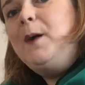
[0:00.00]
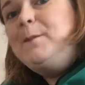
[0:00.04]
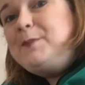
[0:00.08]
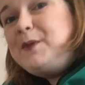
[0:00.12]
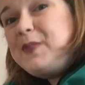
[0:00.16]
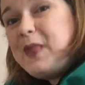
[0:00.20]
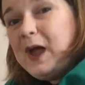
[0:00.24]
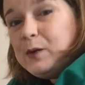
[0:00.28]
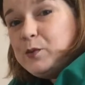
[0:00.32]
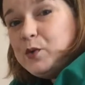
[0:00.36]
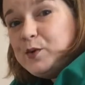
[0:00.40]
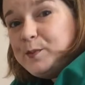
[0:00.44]

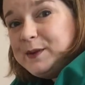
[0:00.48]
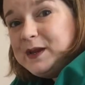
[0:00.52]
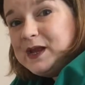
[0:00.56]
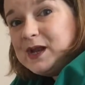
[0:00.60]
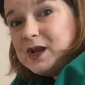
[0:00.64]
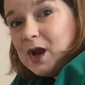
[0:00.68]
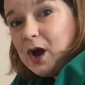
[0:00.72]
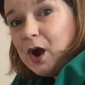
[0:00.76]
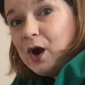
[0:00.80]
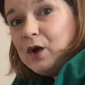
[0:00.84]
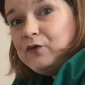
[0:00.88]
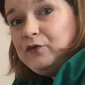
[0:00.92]
But that would be
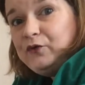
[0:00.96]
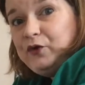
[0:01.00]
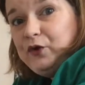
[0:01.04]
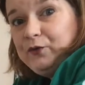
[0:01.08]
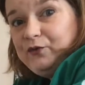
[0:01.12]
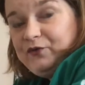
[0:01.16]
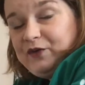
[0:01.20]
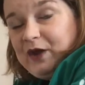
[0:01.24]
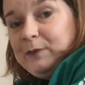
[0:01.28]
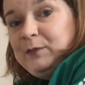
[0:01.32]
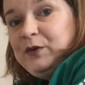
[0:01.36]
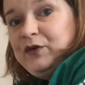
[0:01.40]
enough.
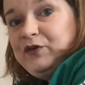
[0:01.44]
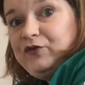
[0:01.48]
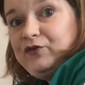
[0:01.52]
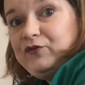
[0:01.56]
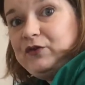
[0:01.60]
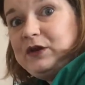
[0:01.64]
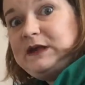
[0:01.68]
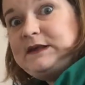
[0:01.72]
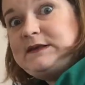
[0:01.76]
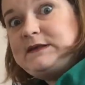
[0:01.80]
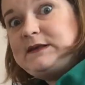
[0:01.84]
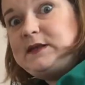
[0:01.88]
You've
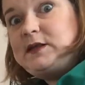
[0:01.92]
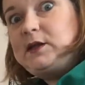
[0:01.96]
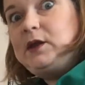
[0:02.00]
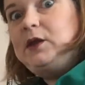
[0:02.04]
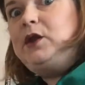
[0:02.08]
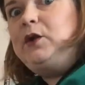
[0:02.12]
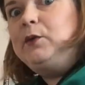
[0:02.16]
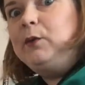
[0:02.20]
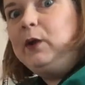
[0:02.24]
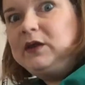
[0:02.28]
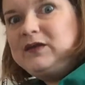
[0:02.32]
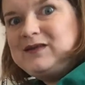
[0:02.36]
demonstrated
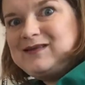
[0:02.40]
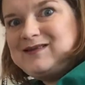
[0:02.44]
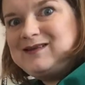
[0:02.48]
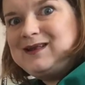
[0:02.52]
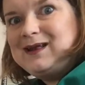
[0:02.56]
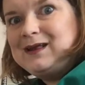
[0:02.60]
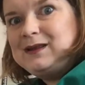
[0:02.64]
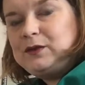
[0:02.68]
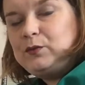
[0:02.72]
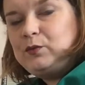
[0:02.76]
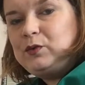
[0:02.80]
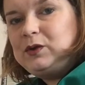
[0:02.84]
that you
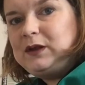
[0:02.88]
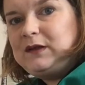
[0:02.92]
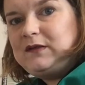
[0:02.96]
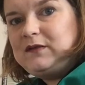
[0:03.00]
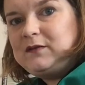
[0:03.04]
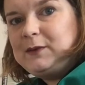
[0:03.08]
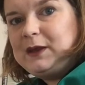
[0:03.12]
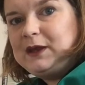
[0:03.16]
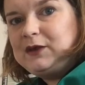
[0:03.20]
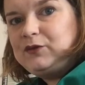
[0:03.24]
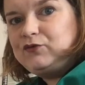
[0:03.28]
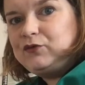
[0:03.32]
understand it would need
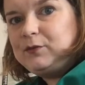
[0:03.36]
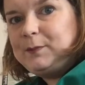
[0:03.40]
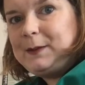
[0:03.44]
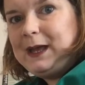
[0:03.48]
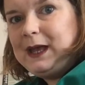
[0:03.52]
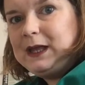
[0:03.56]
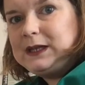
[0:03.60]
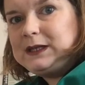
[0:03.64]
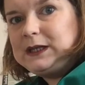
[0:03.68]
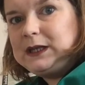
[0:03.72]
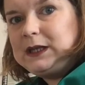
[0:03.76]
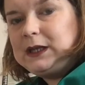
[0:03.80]
some extra
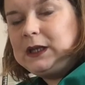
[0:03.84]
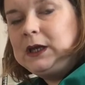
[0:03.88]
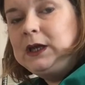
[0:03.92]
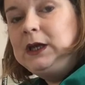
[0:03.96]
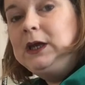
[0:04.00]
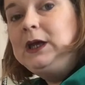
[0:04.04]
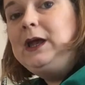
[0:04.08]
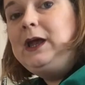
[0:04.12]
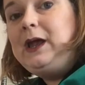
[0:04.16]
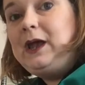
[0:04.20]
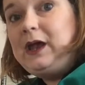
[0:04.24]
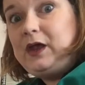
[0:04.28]
padding
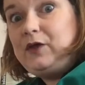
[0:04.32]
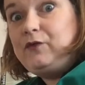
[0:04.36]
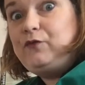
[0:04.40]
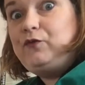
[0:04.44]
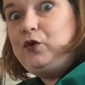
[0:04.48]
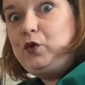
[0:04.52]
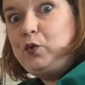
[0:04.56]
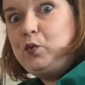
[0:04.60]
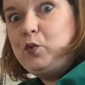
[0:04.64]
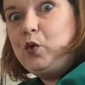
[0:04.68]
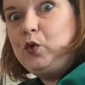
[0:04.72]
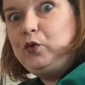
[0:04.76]
if
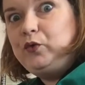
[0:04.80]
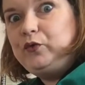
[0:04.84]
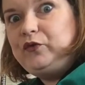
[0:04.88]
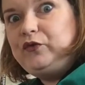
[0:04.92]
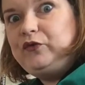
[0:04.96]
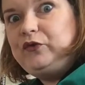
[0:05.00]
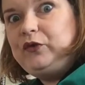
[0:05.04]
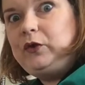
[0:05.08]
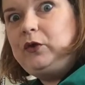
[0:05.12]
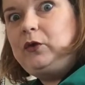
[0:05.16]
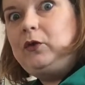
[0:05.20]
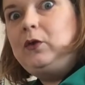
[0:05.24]
you want
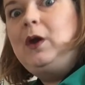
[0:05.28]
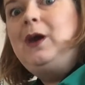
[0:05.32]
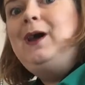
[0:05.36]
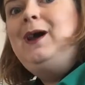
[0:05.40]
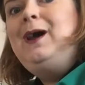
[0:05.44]
to